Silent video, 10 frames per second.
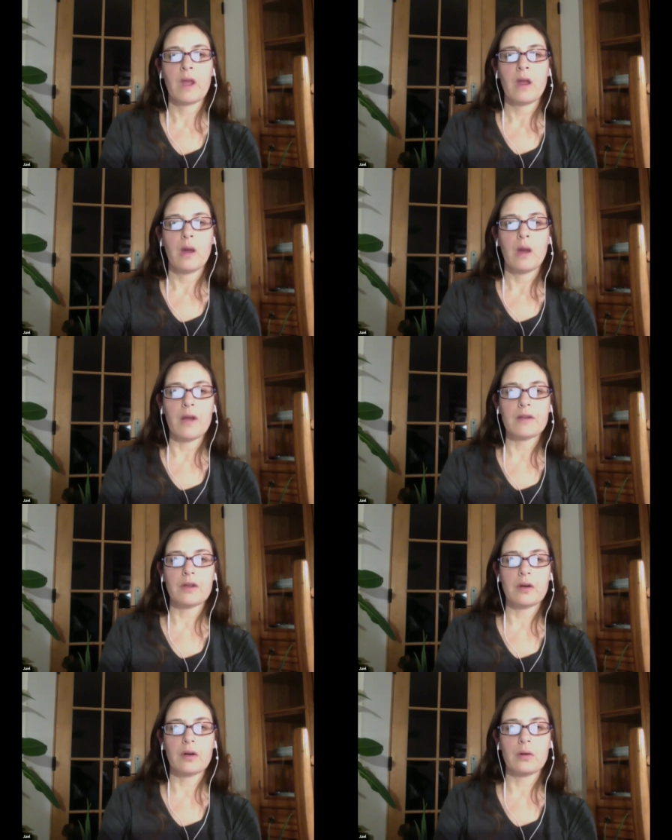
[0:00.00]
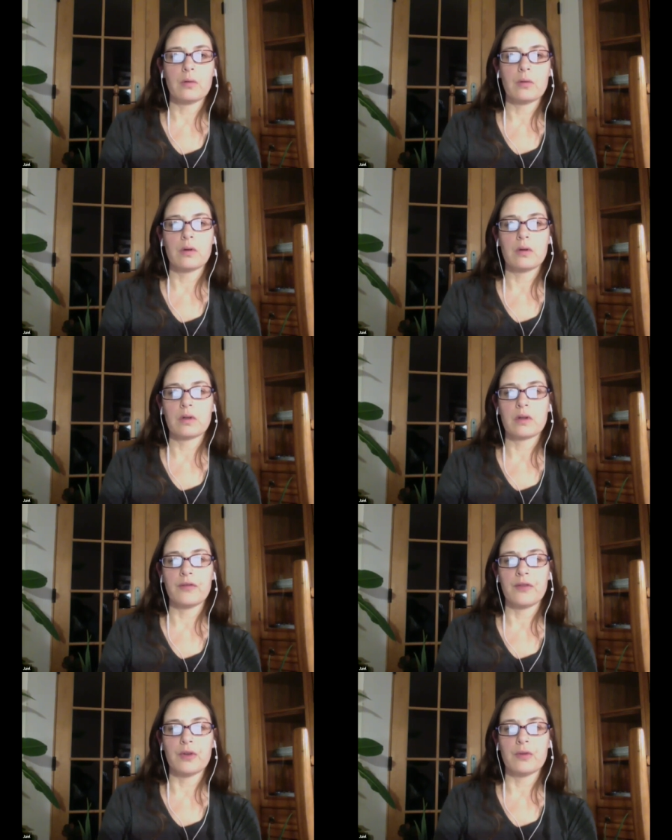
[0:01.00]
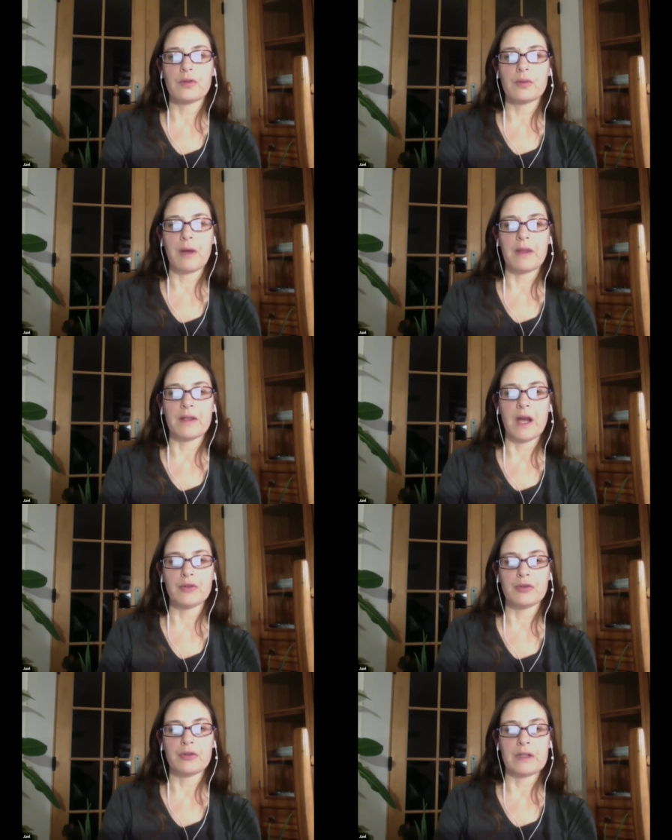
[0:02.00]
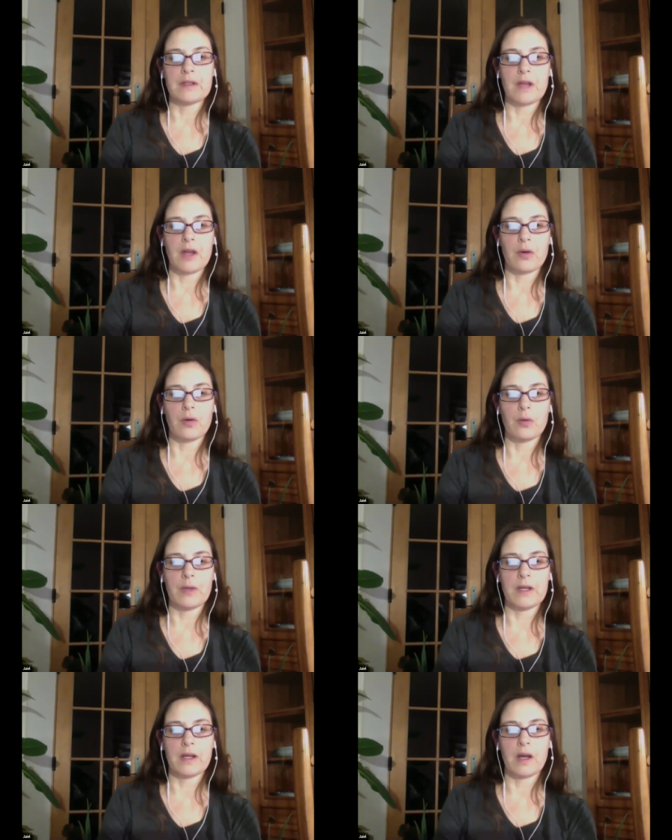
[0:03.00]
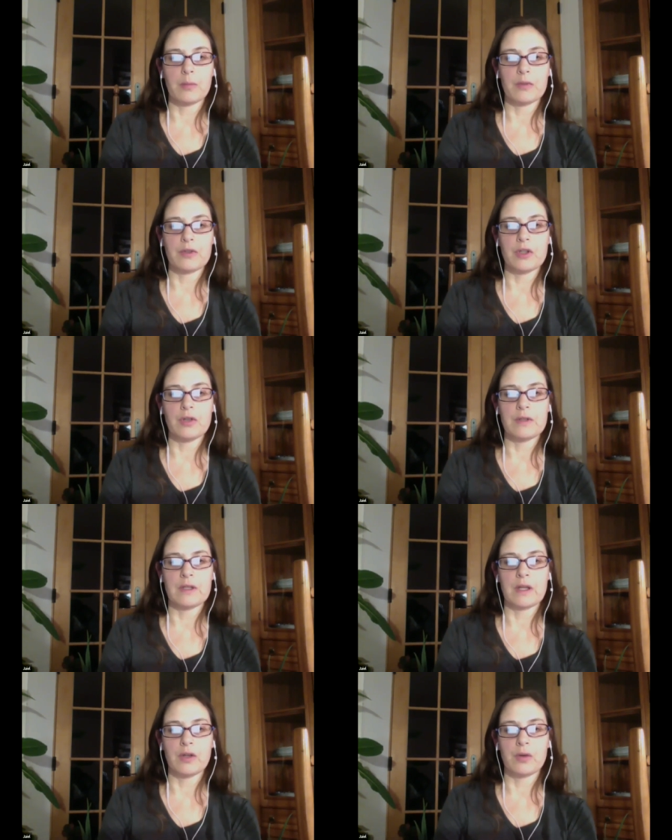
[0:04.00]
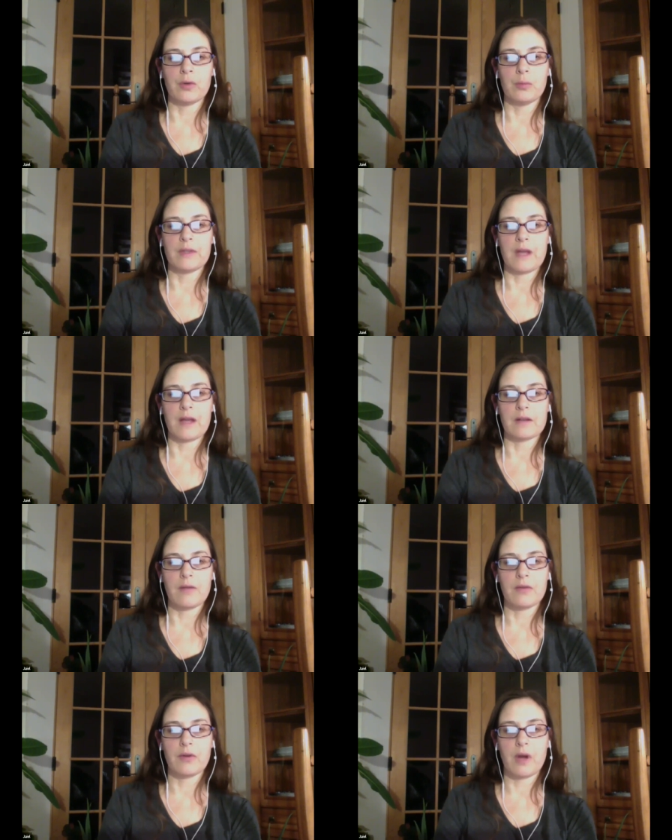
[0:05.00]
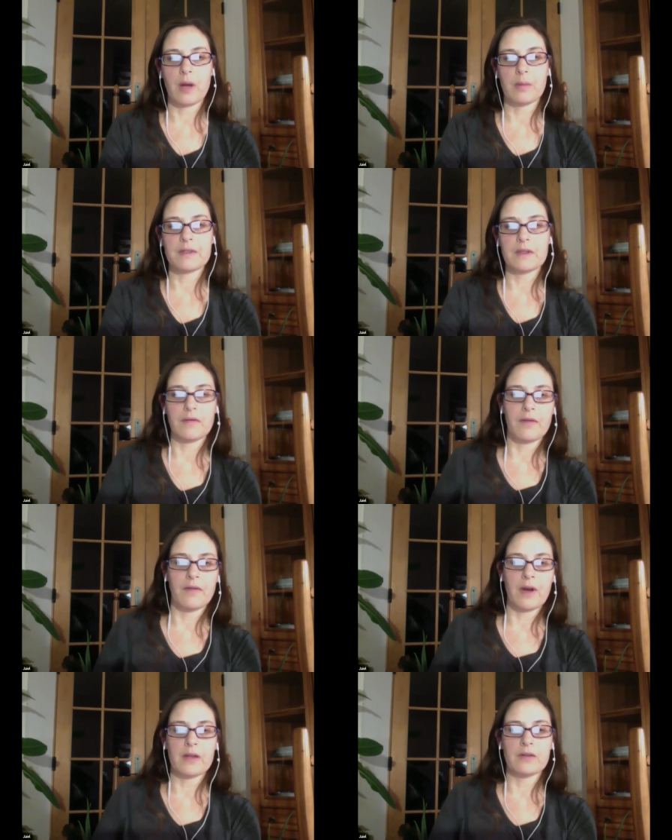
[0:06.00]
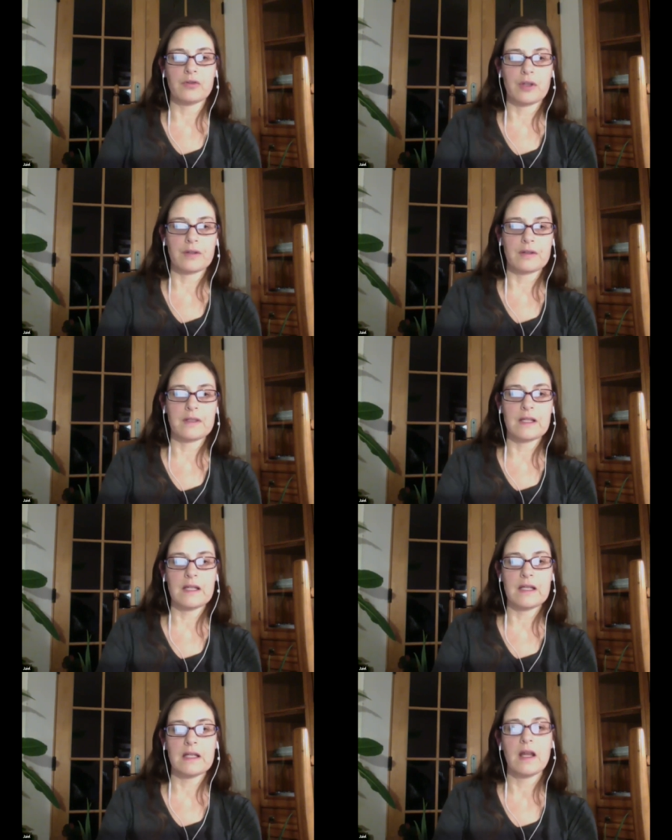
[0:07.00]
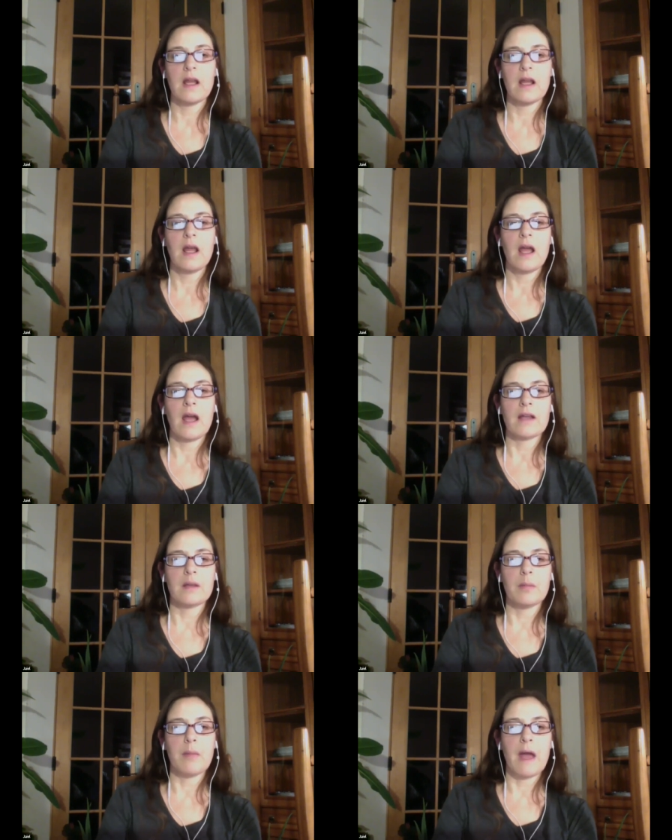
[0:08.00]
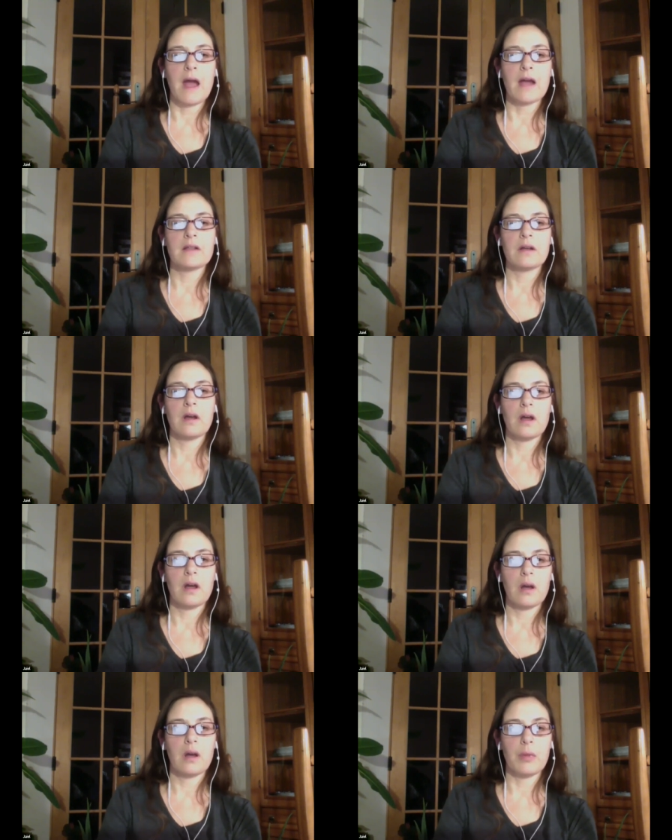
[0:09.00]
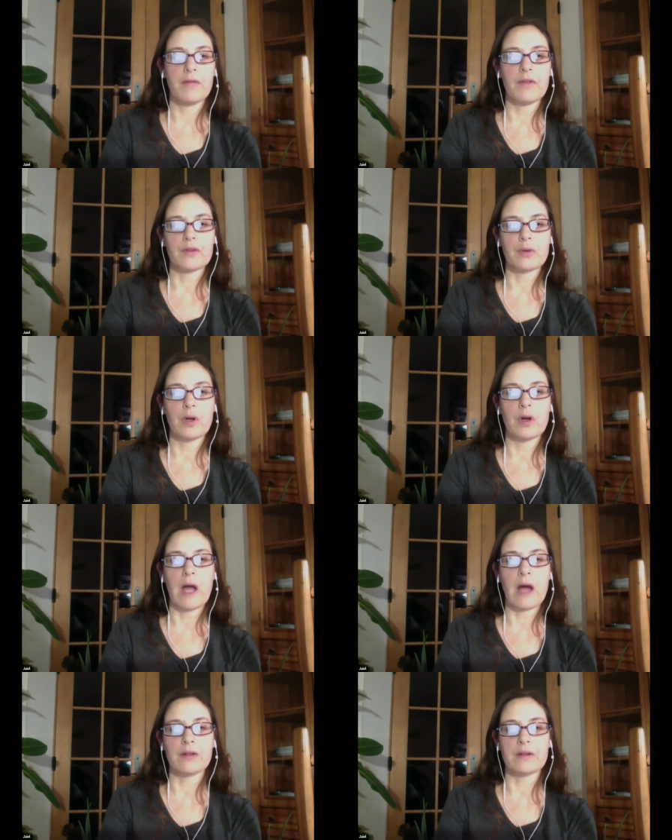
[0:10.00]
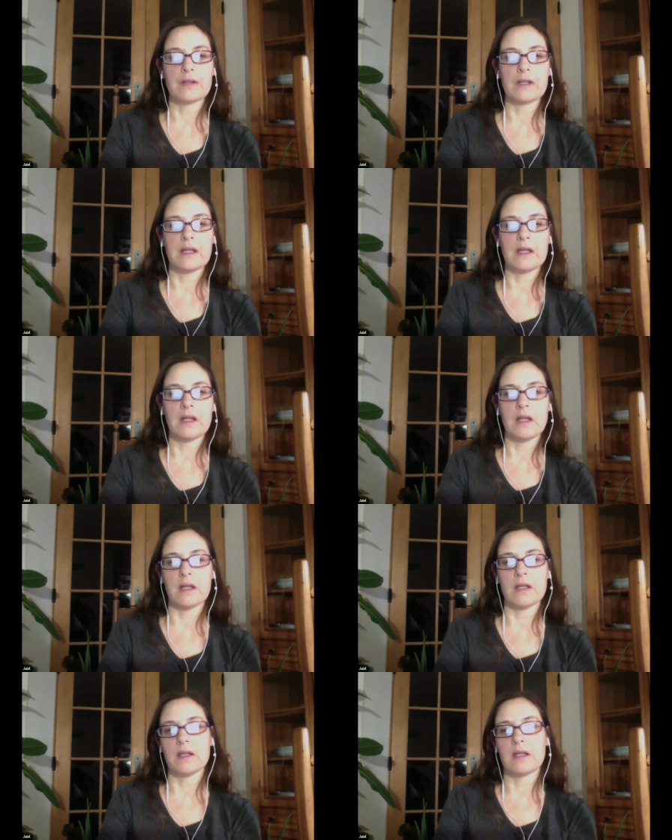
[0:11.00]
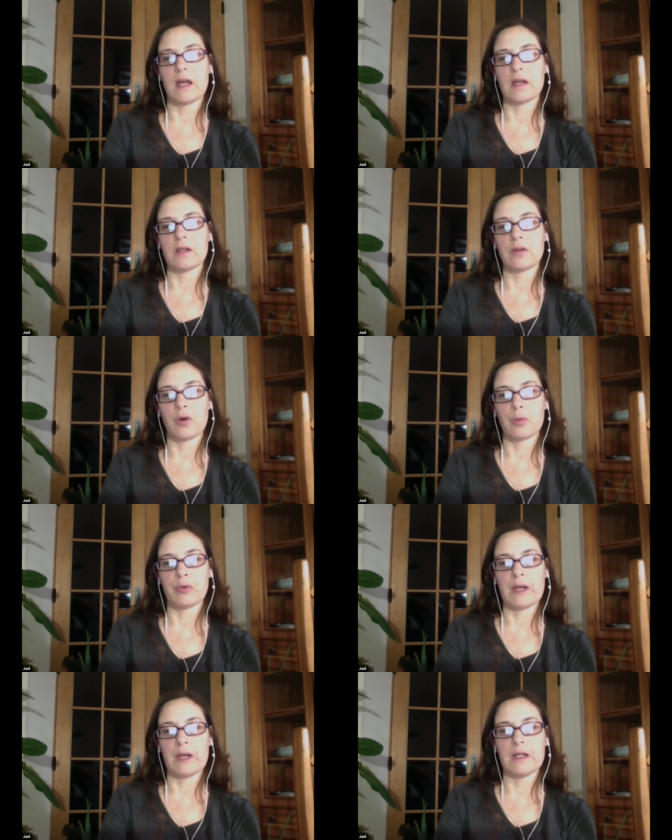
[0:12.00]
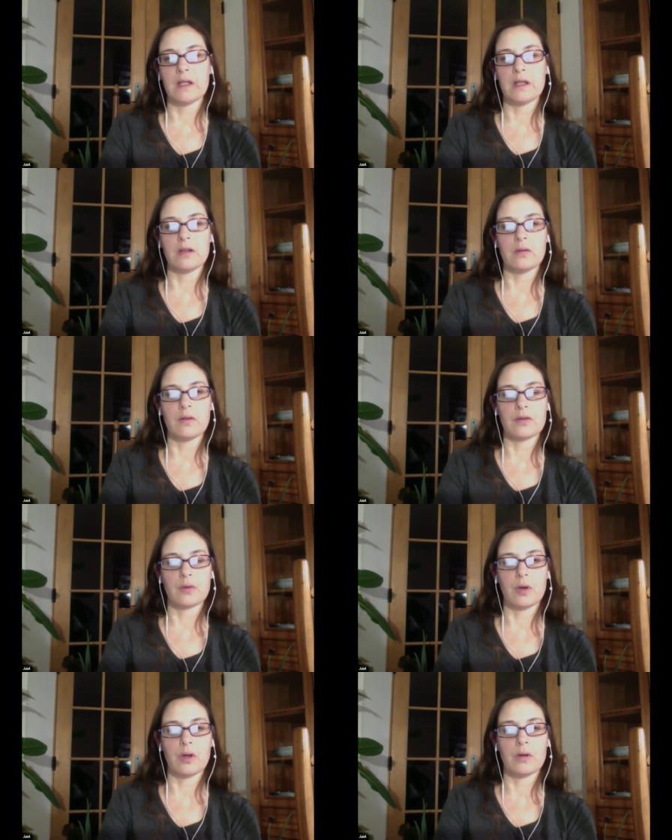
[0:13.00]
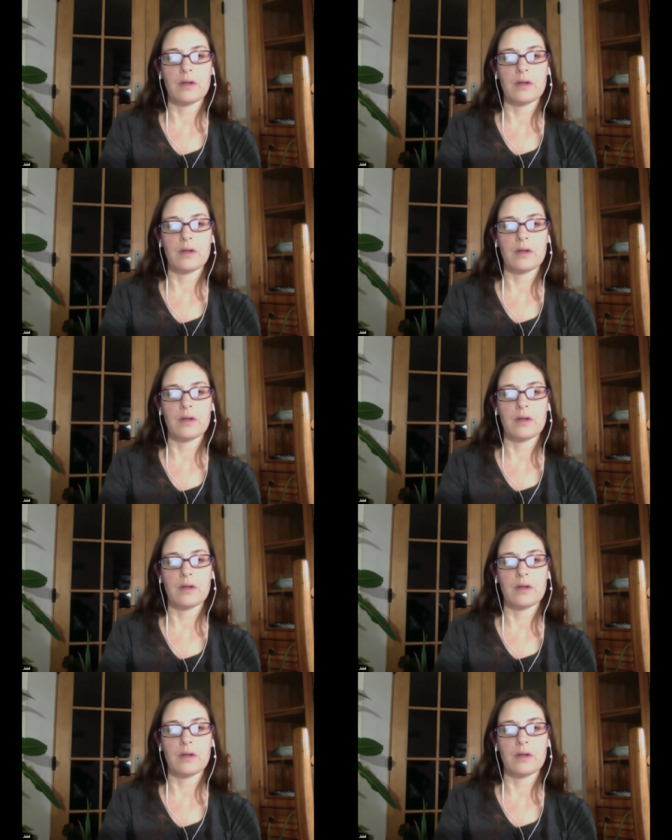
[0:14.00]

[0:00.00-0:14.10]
I'm also confused by the nitrogen cycle when it comes to using legumes as cover crops. If the vines are just sitting as a mat above the soil, how does the N get incorporated into the soil?